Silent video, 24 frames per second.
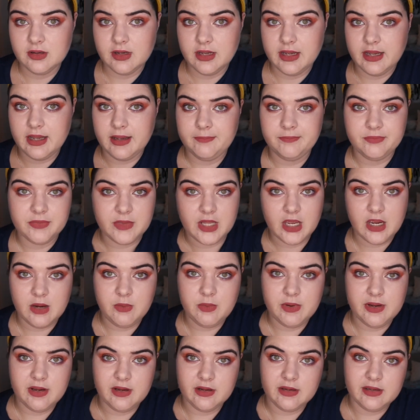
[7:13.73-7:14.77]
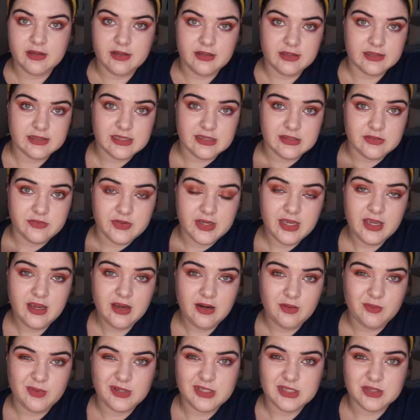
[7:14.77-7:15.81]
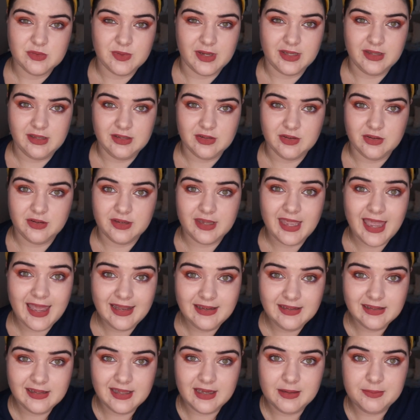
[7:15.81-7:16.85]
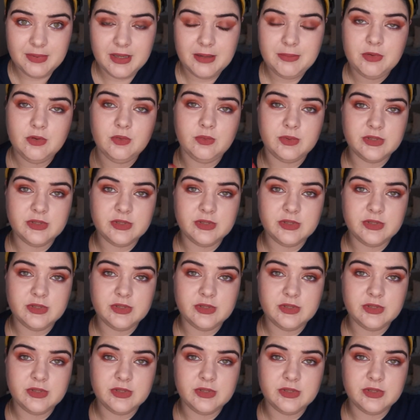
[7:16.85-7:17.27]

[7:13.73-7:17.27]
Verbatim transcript: I work in intensive care and we just regularly don't cannulate people,